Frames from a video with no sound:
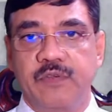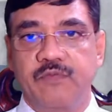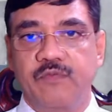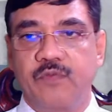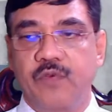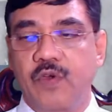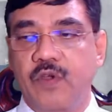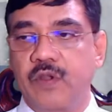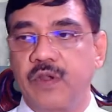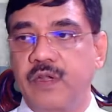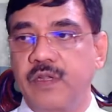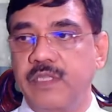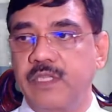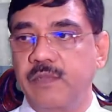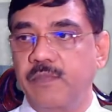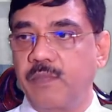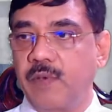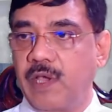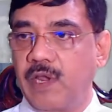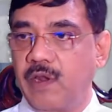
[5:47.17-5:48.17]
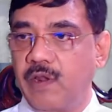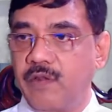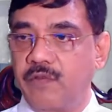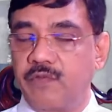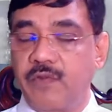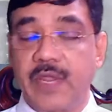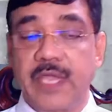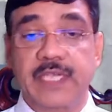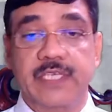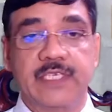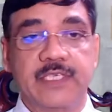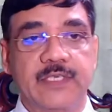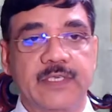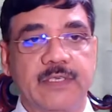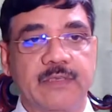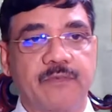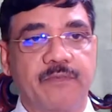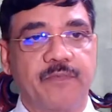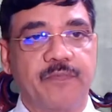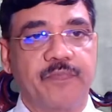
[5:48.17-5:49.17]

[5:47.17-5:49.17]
for the pilon fractures.